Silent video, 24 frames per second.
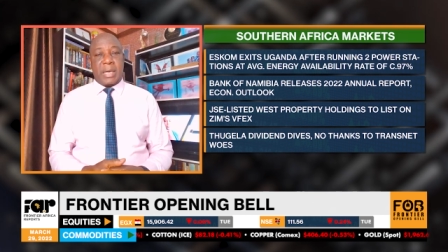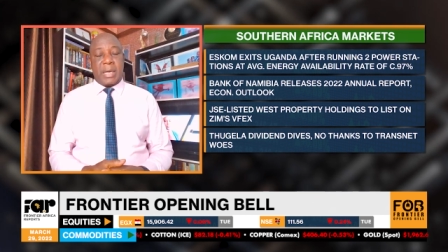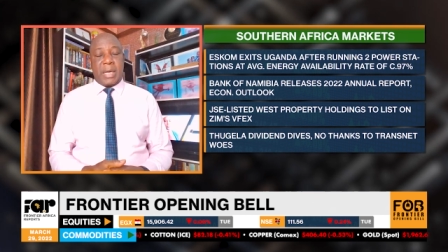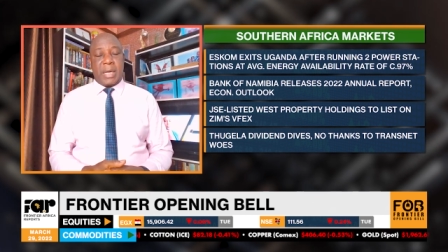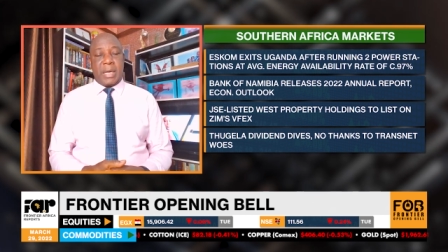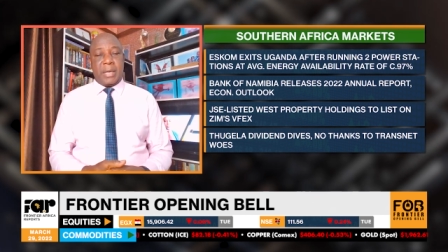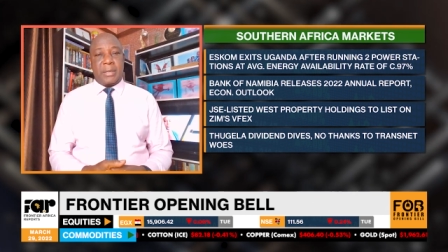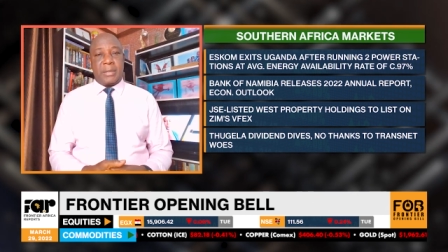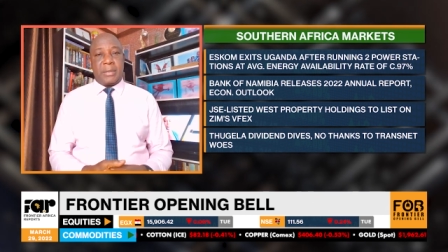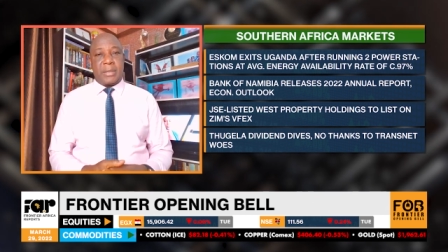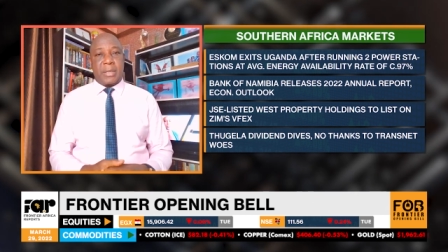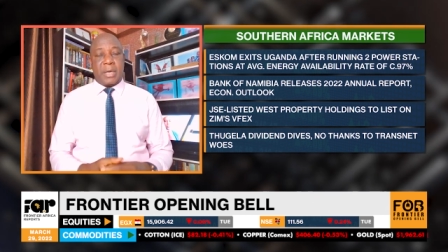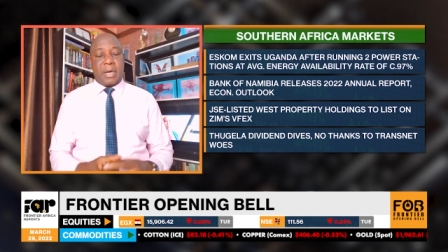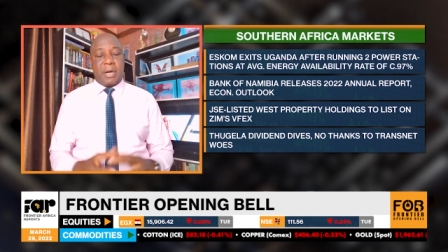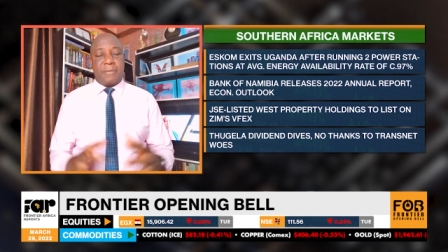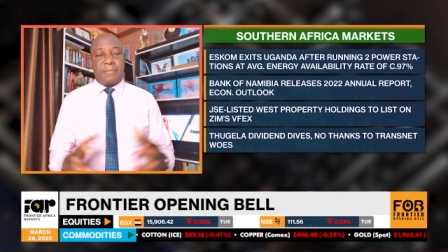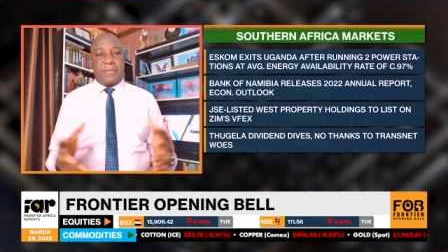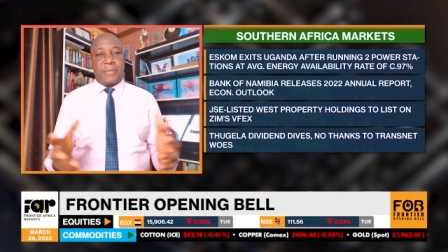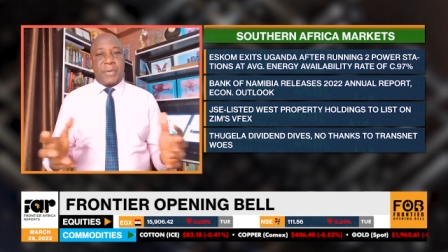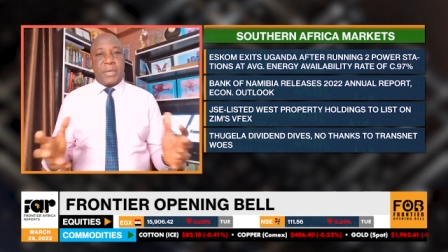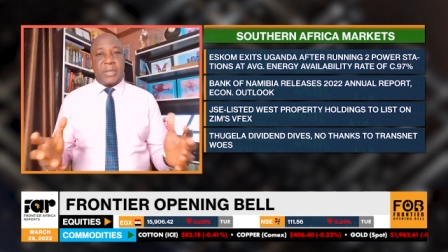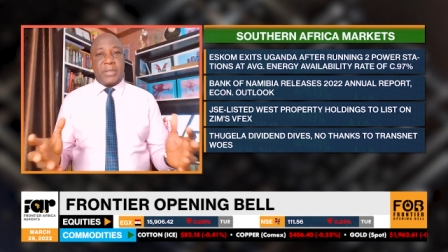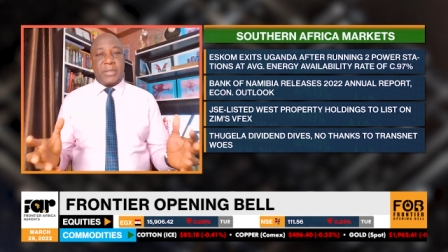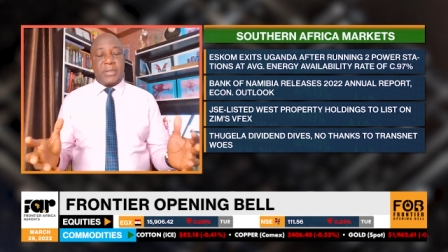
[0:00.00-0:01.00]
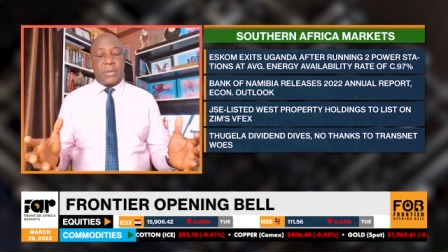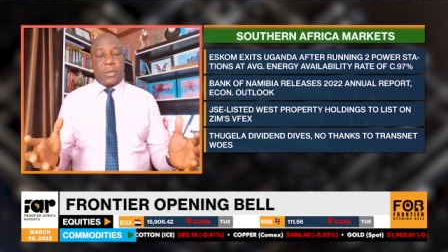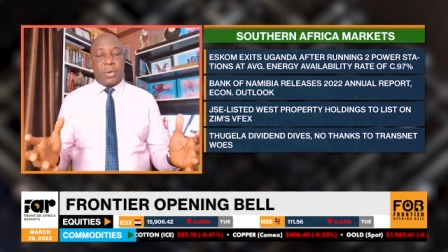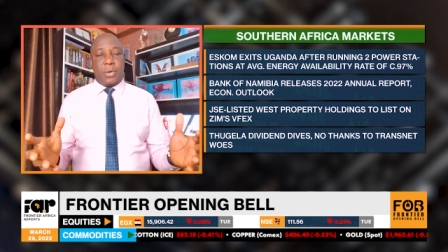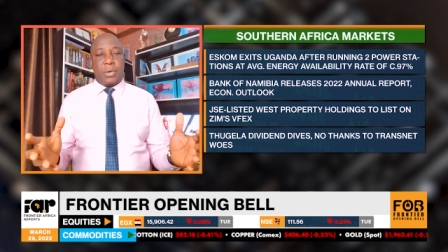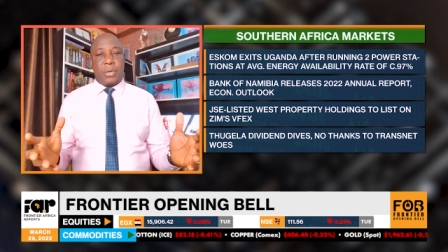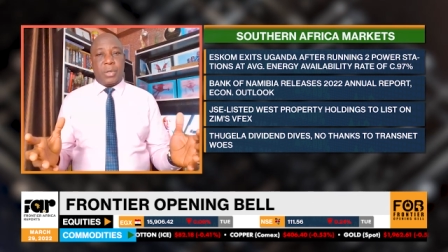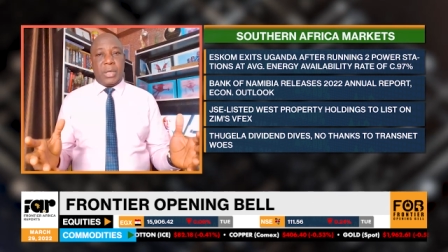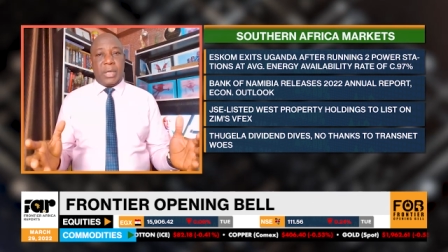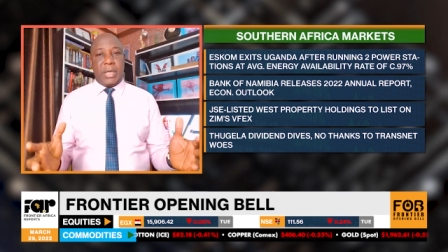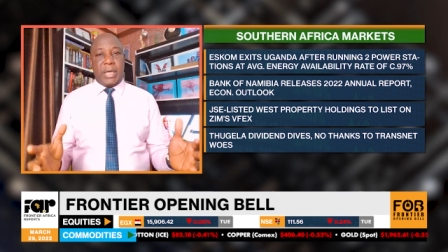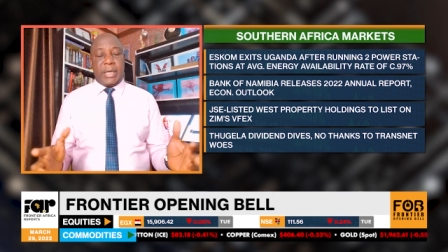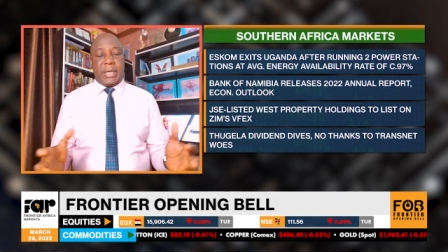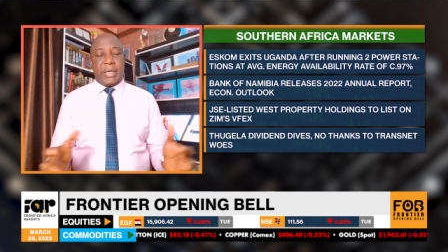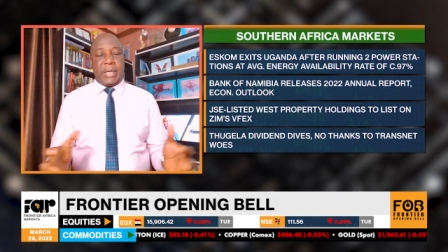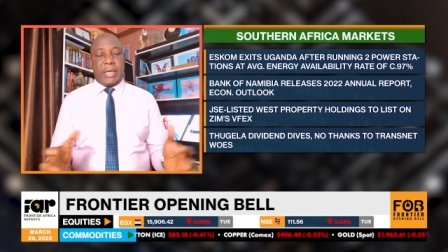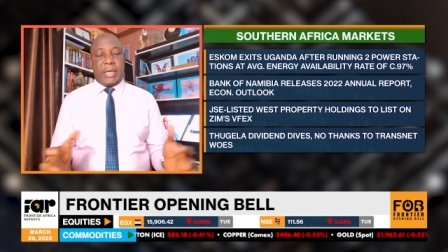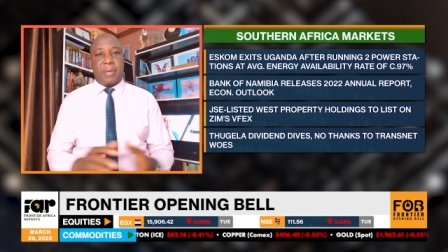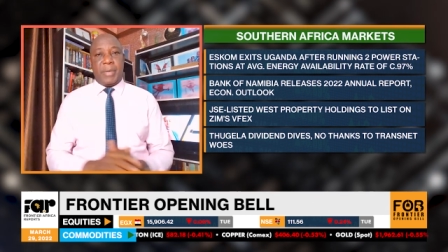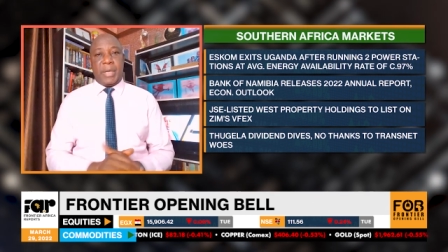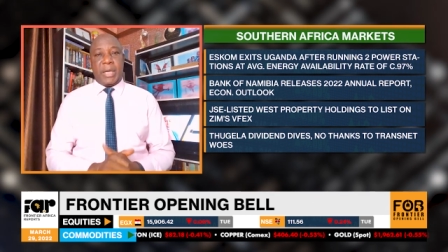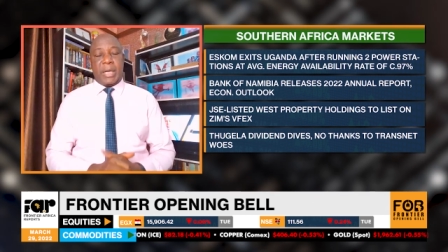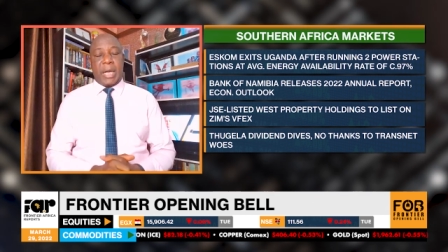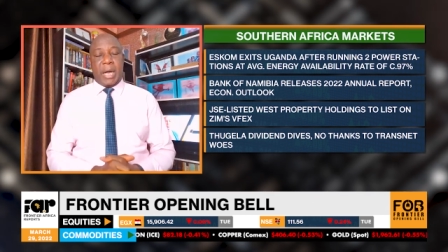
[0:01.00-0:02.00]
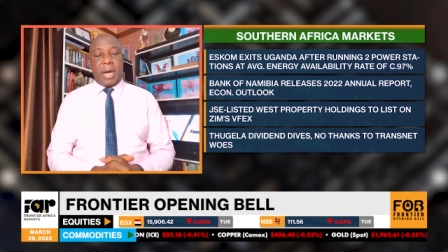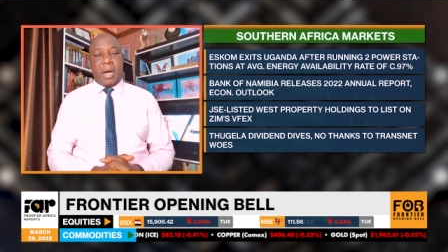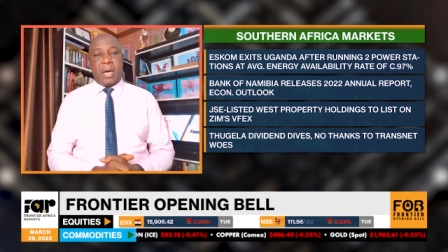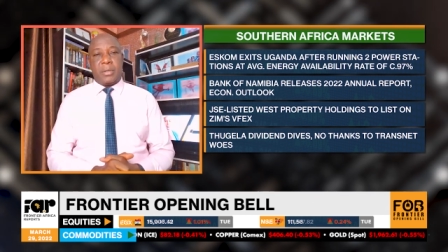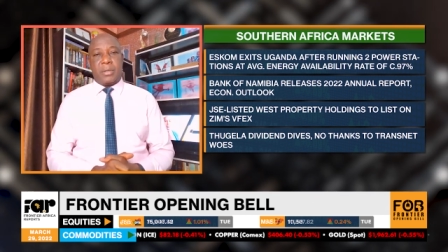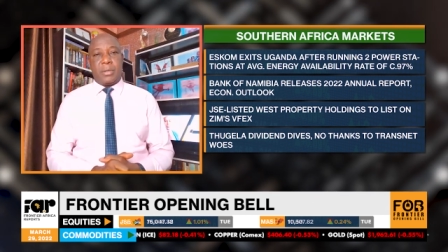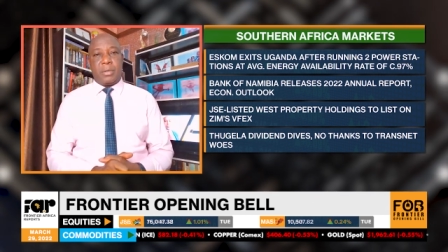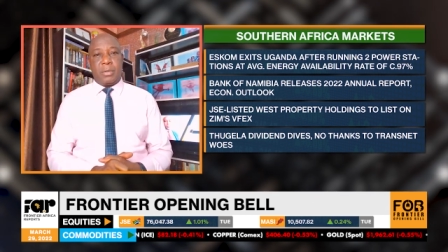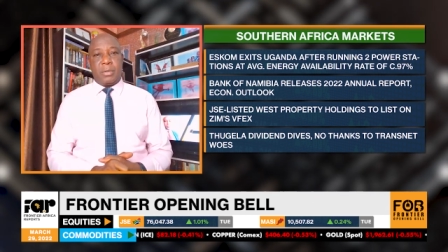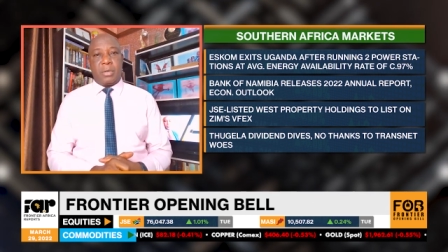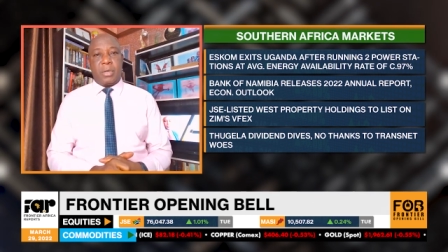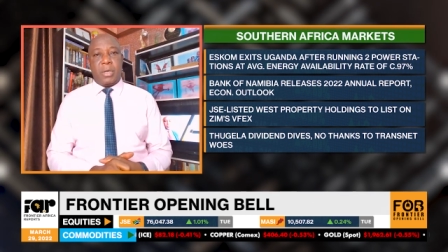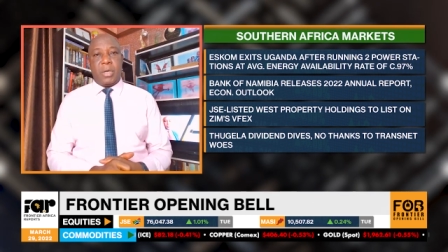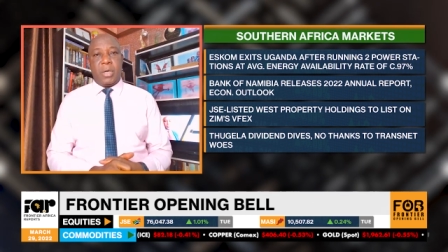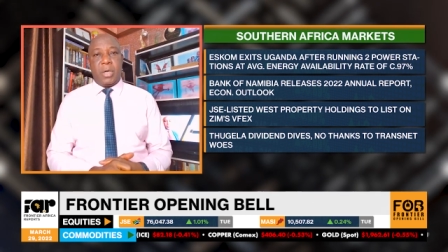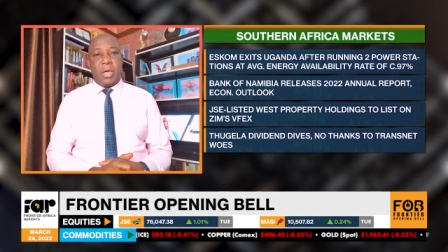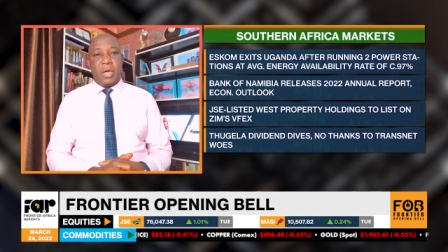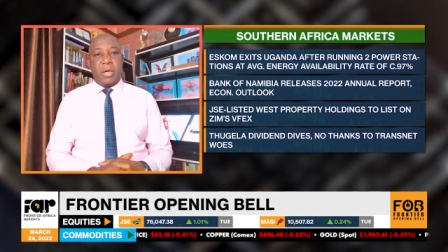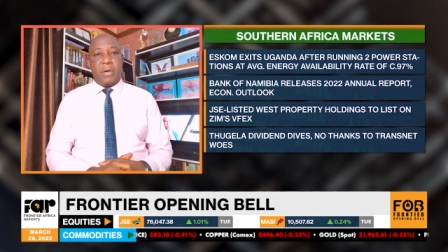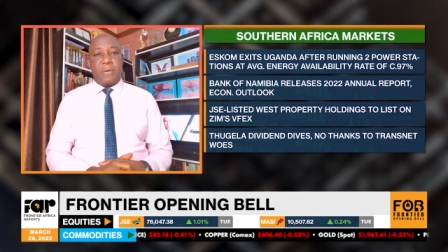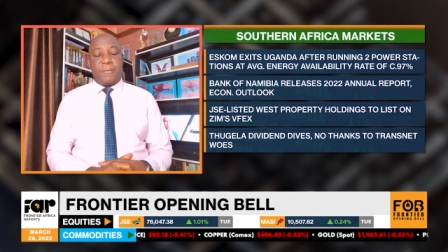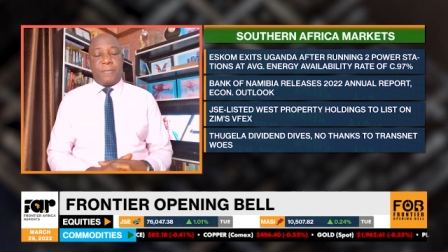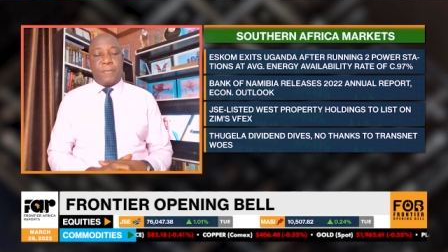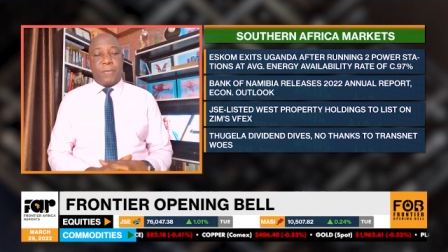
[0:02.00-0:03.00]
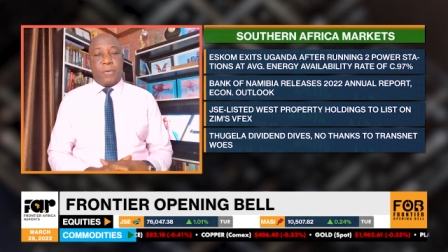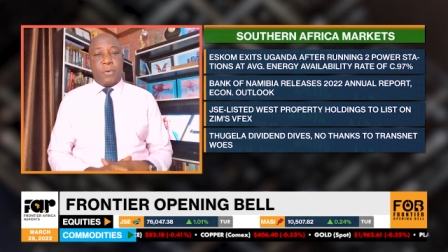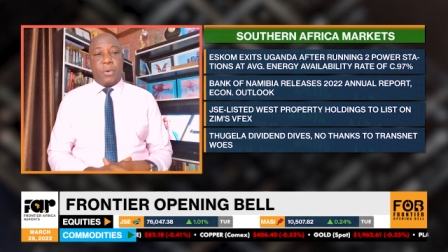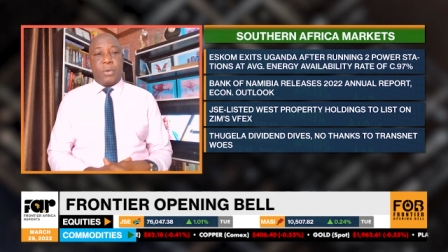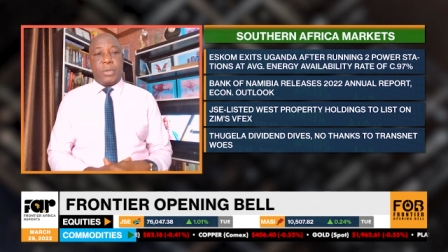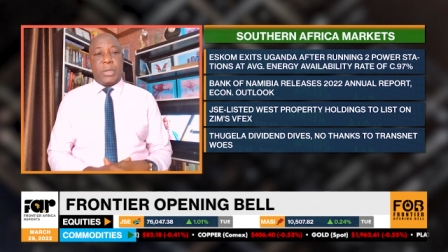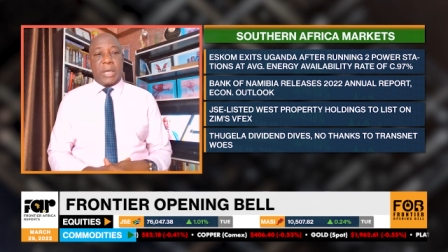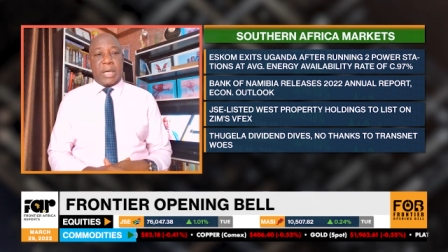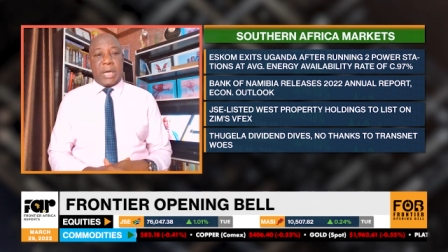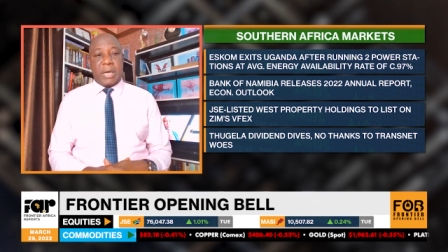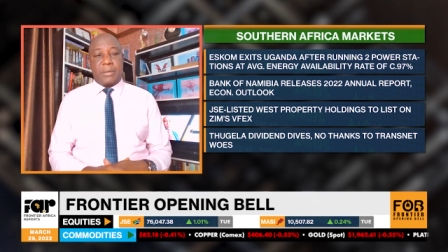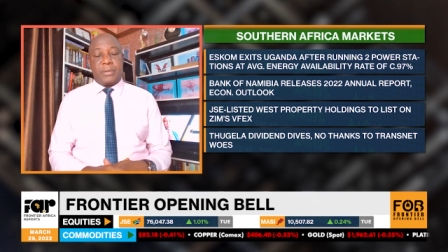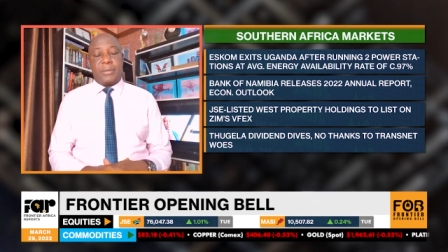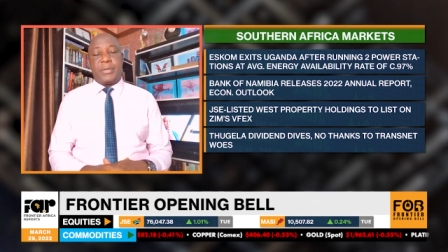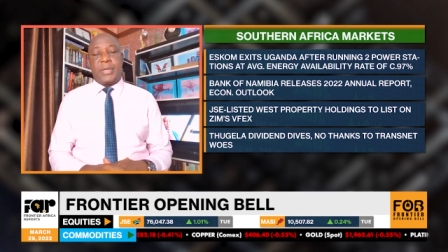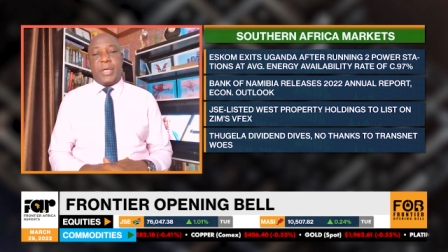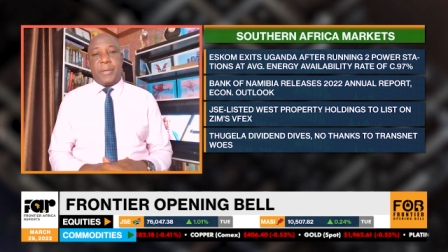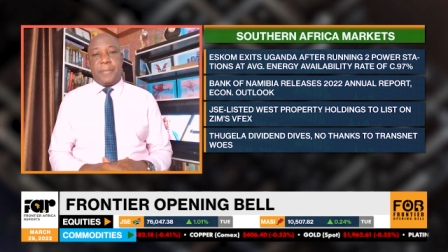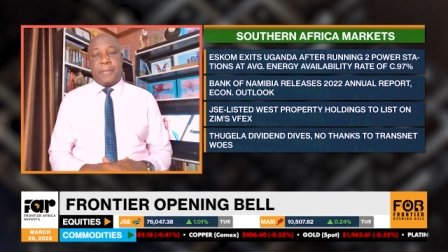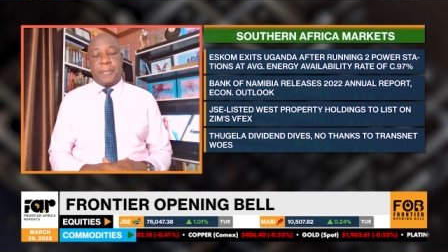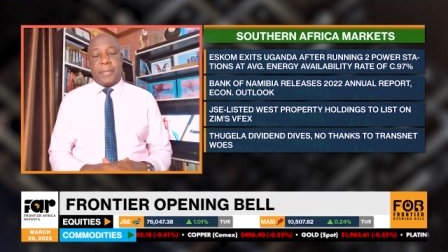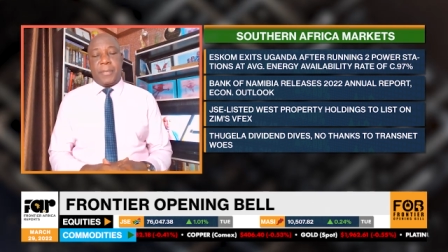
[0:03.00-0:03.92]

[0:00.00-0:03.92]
held a conference on economic outlook for the country.